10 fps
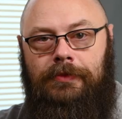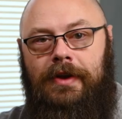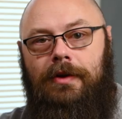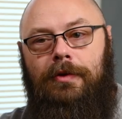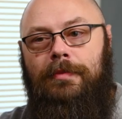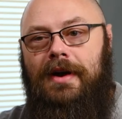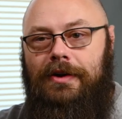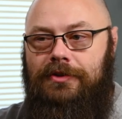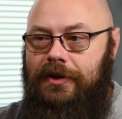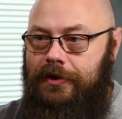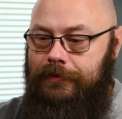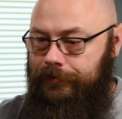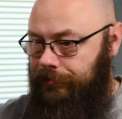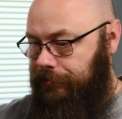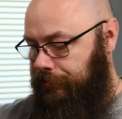All right, we're in my house here.
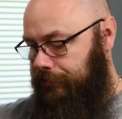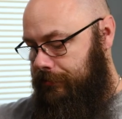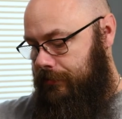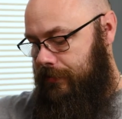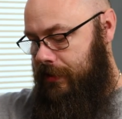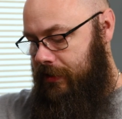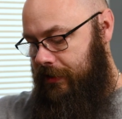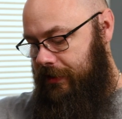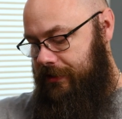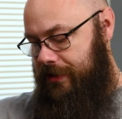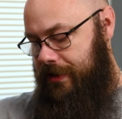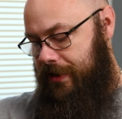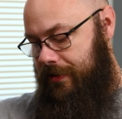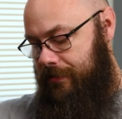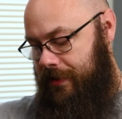And you can see
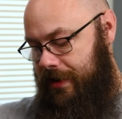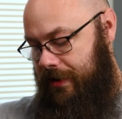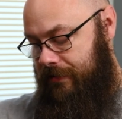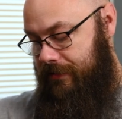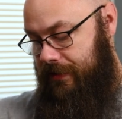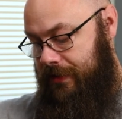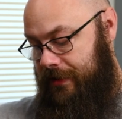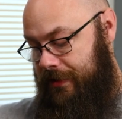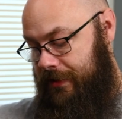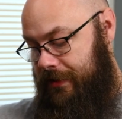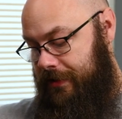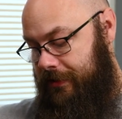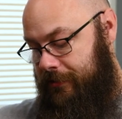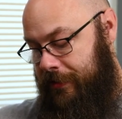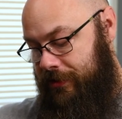here we have
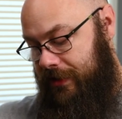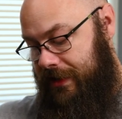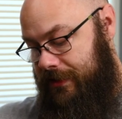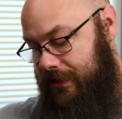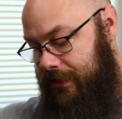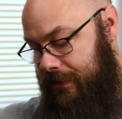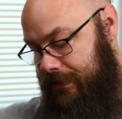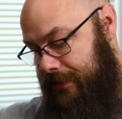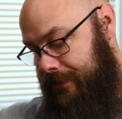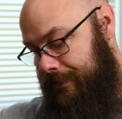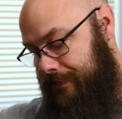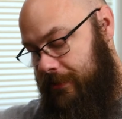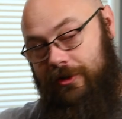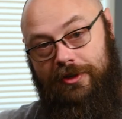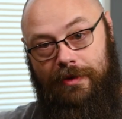special guest,
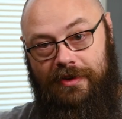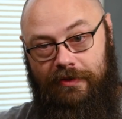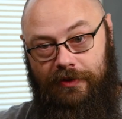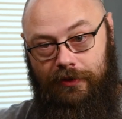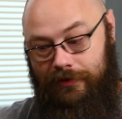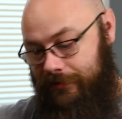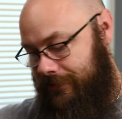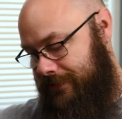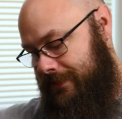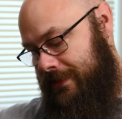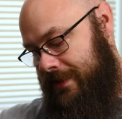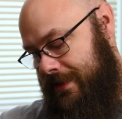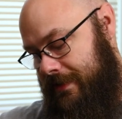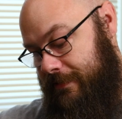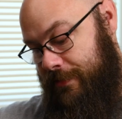Mr. James Hetfield
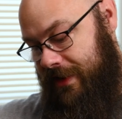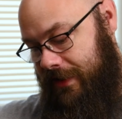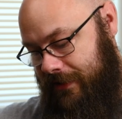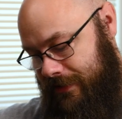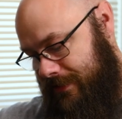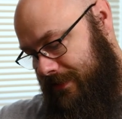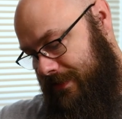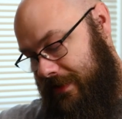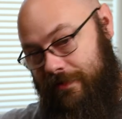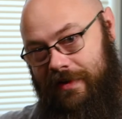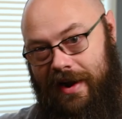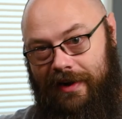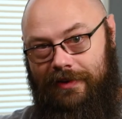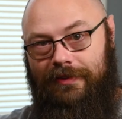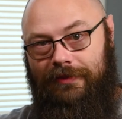from Metallica. No
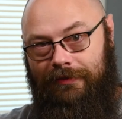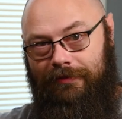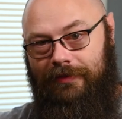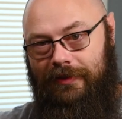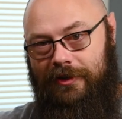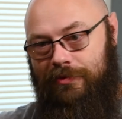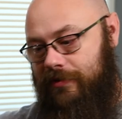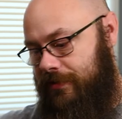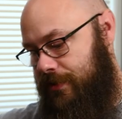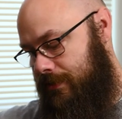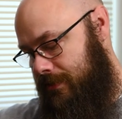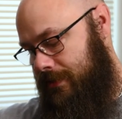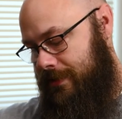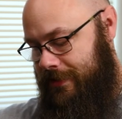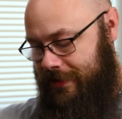Vahagen, this one's for you.
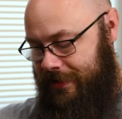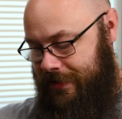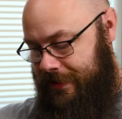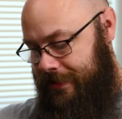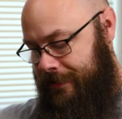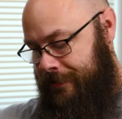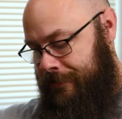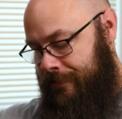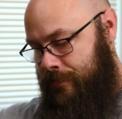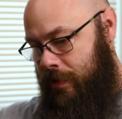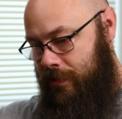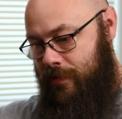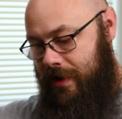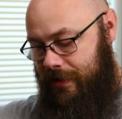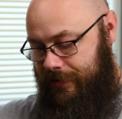What we
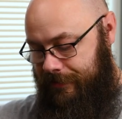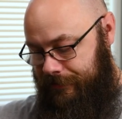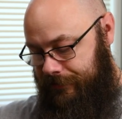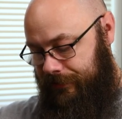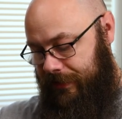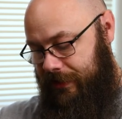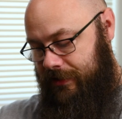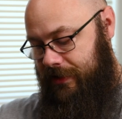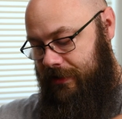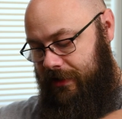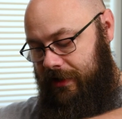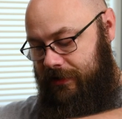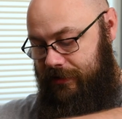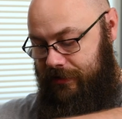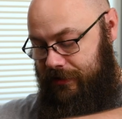want is these
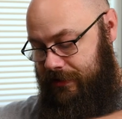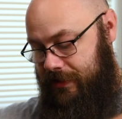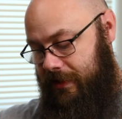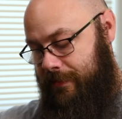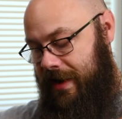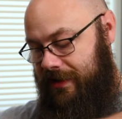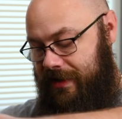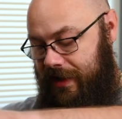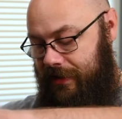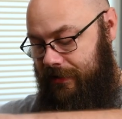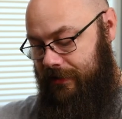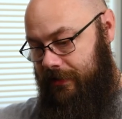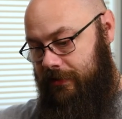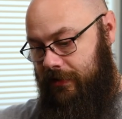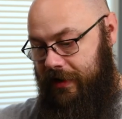lights on the back side.
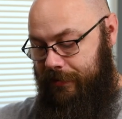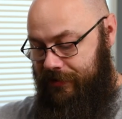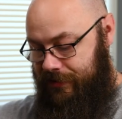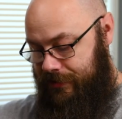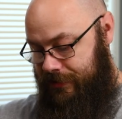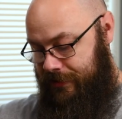These are lamps.